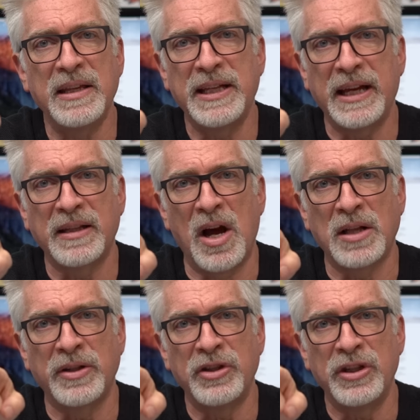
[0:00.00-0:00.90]
the
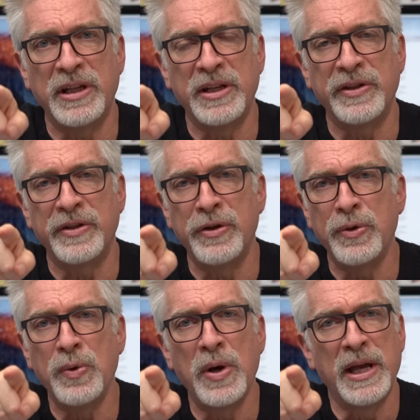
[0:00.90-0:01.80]
technology is
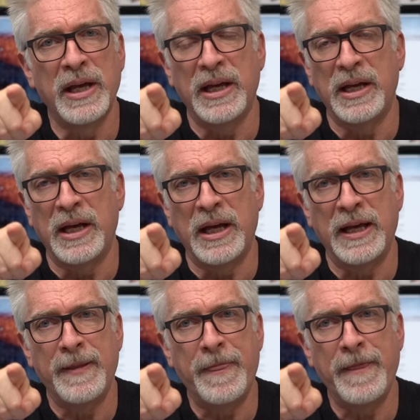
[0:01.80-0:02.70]
new.
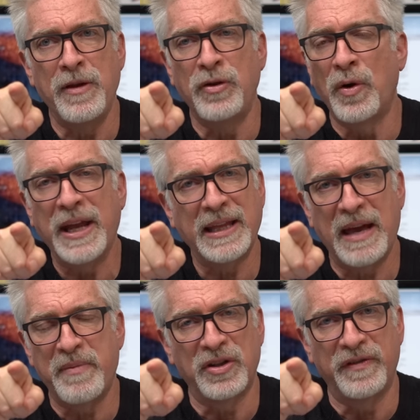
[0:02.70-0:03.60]
You don't get
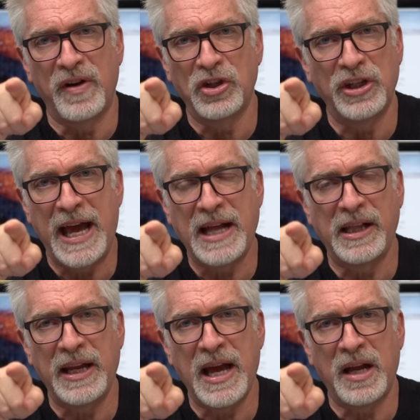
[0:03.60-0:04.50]
that much
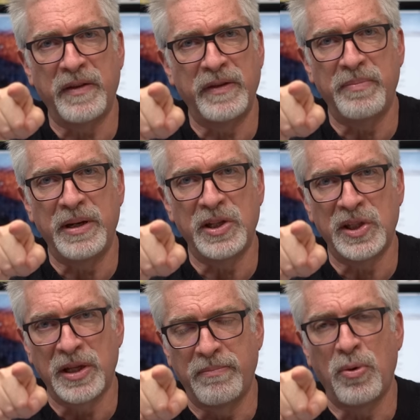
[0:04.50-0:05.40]
functionality out of it, but at
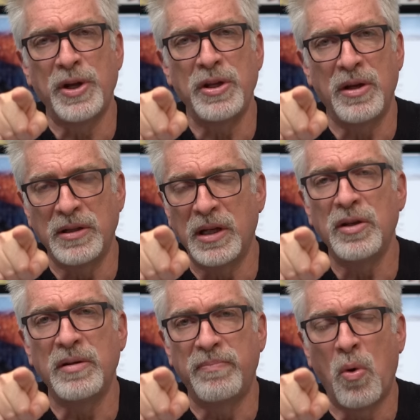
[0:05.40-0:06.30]
some point you
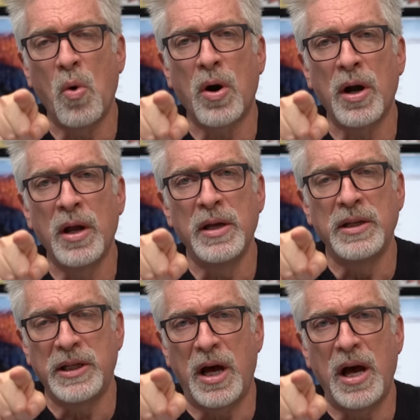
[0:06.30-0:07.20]
continue to pour
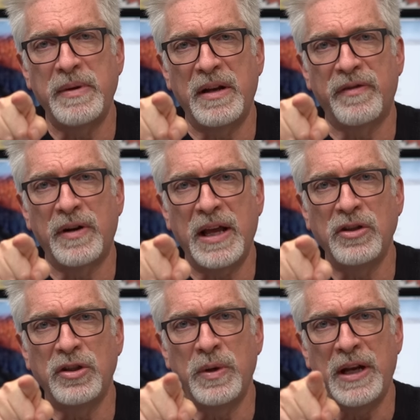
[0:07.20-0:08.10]
time and effort
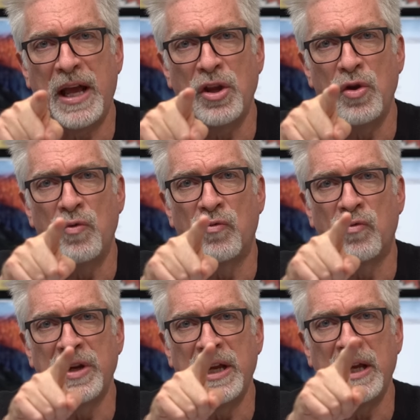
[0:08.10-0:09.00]
into it and you
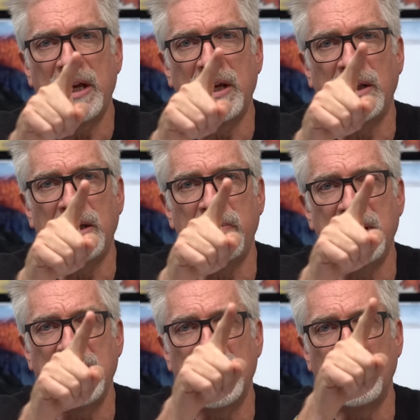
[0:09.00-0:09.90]
really
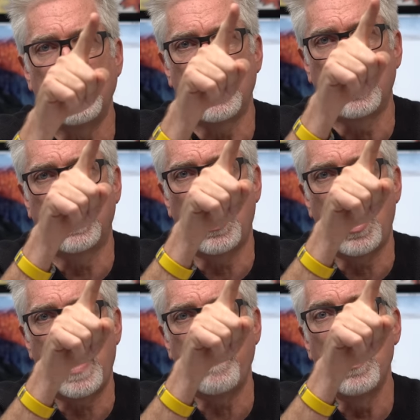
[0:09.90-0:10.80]
begin to
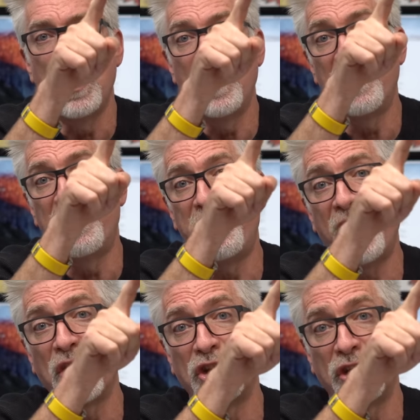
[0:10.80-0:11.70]
climb the
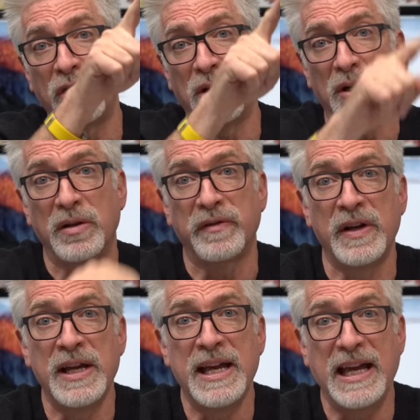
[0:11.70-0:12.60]
function curve.
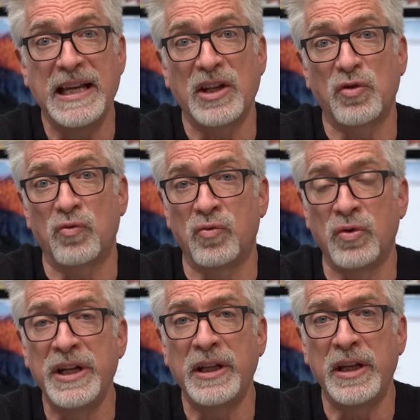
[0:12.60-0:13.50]
It gets
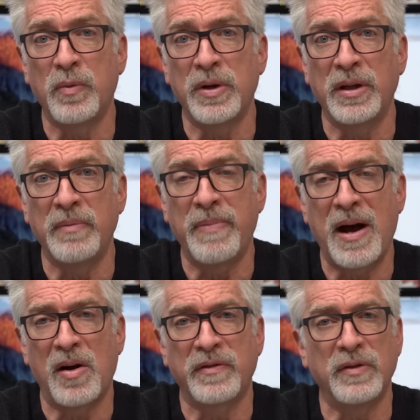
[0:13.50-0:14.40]
really, really
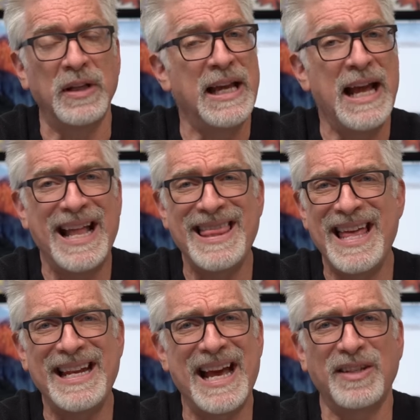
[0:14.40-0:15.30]
powerful. And
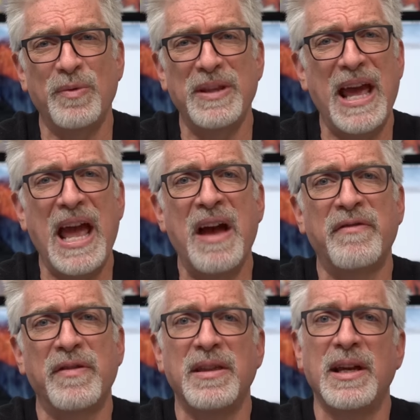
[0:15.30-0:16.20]
then, as with
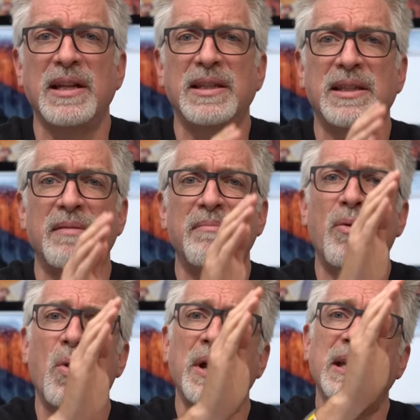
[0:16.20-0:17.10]
everything, at some
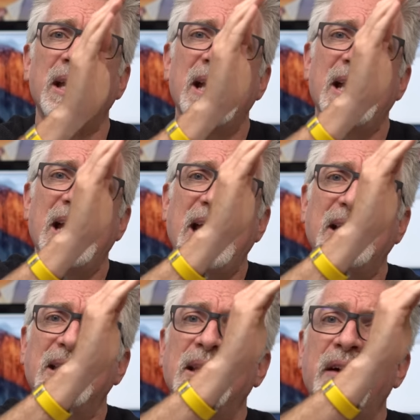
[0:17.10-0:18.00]
point
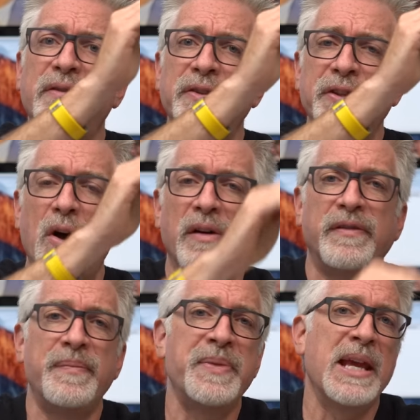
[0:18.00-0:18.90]
it levels
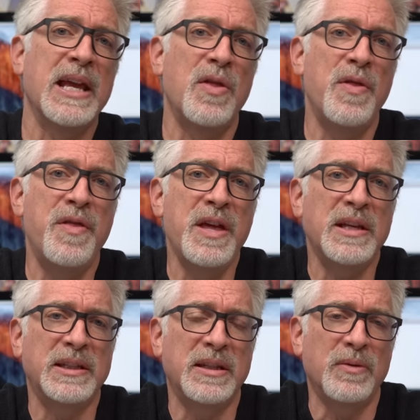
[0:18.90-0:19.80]
off.
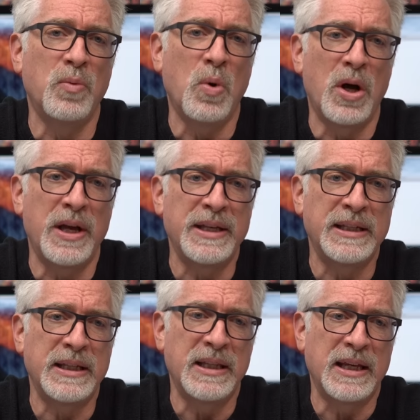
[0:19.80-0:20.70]
This
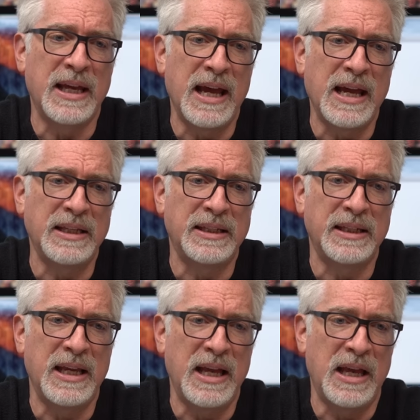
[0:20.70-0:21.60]
was the
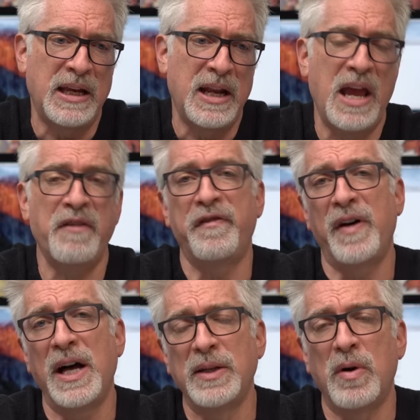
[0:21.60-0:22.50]
case in a
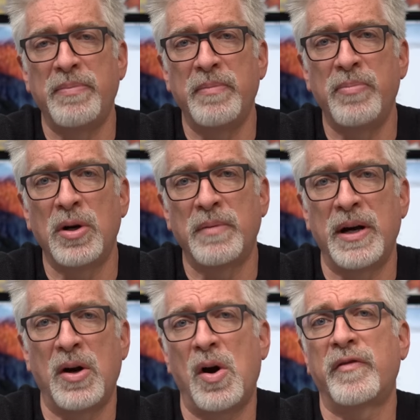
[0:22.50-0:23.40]
follow-up book
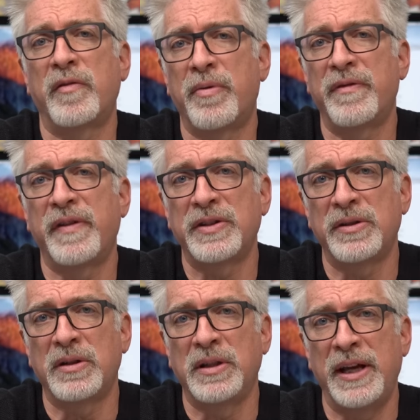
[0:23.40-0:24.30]
by Harvard
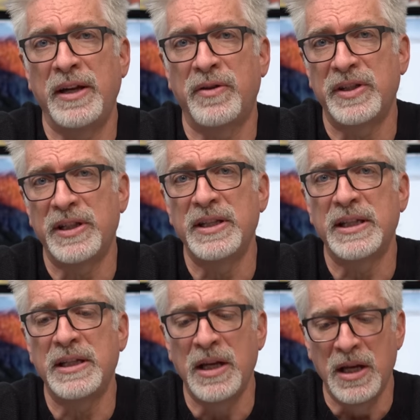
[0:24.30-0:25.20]
professor Clay
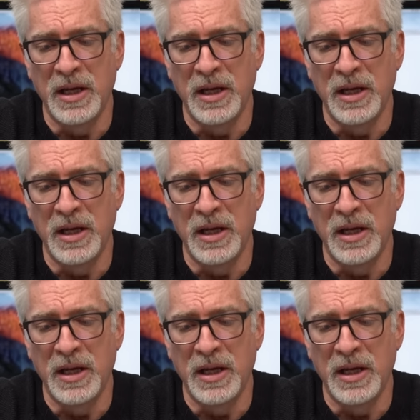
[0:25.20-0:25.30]
Christensen